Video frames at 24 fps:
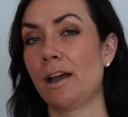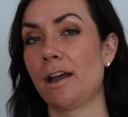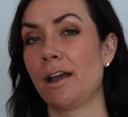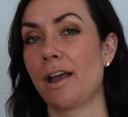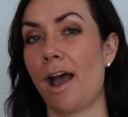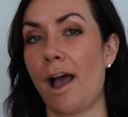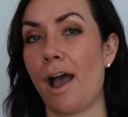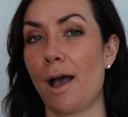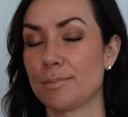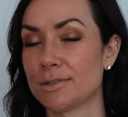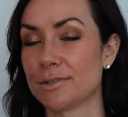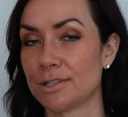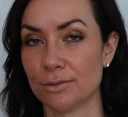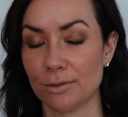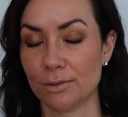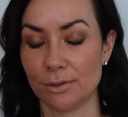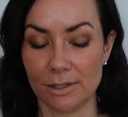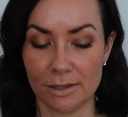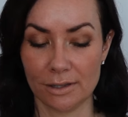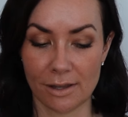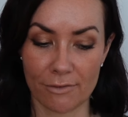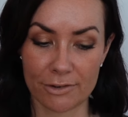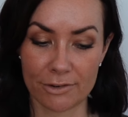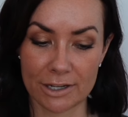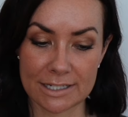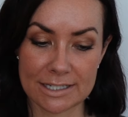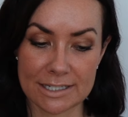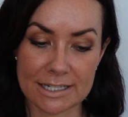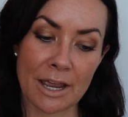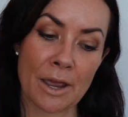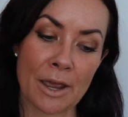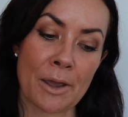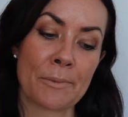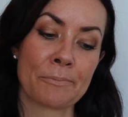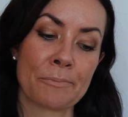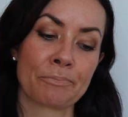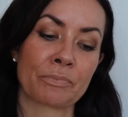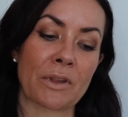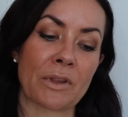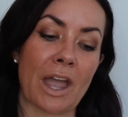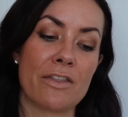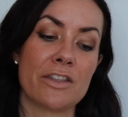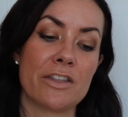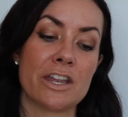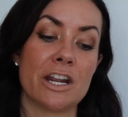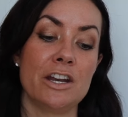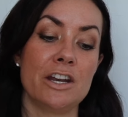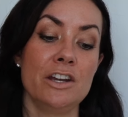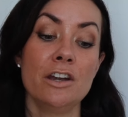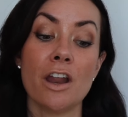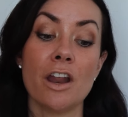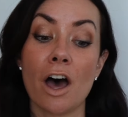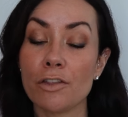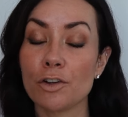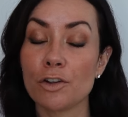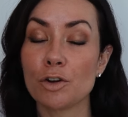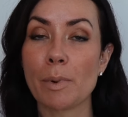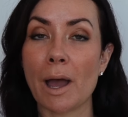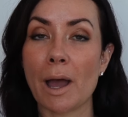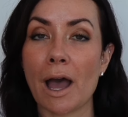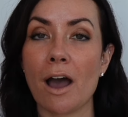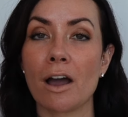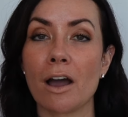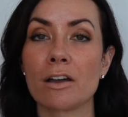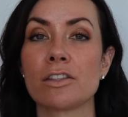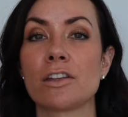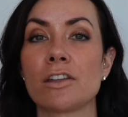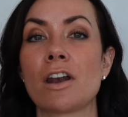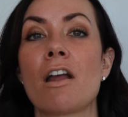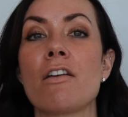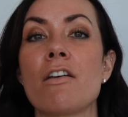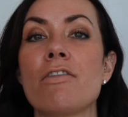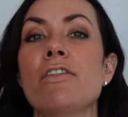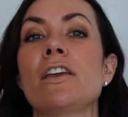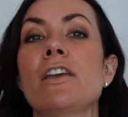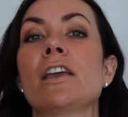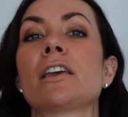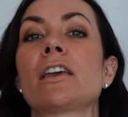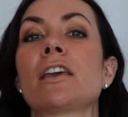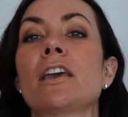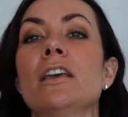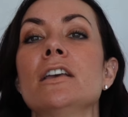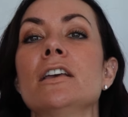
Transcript: I absolutely love it. And then another bag that I think